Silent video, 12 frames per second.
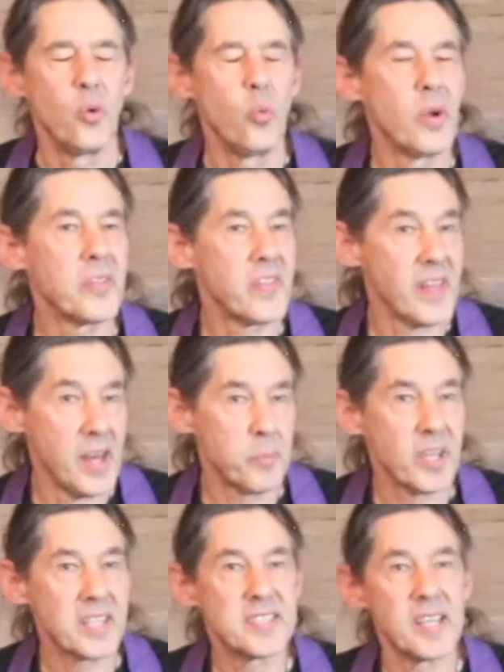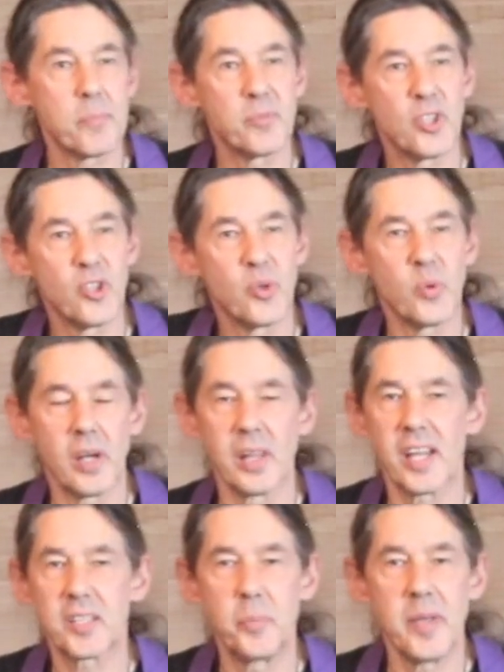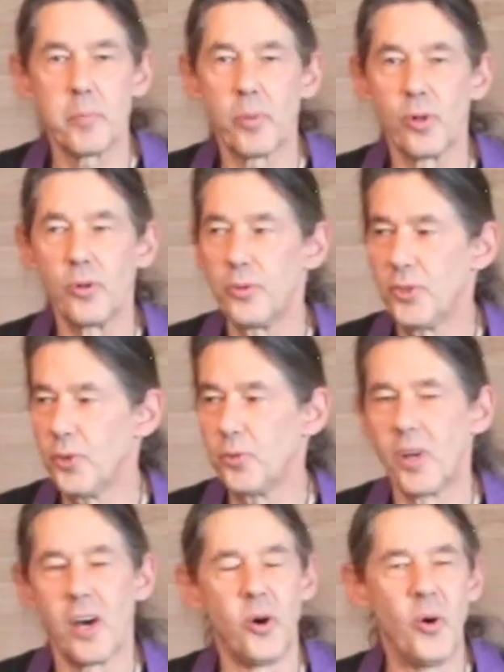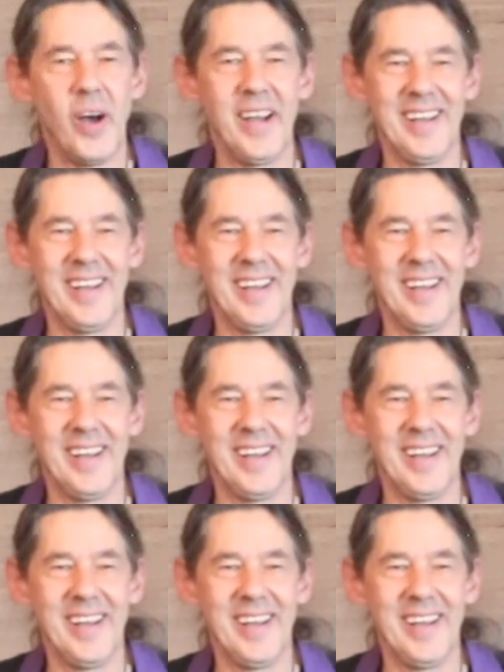with them, except to elect people who do know.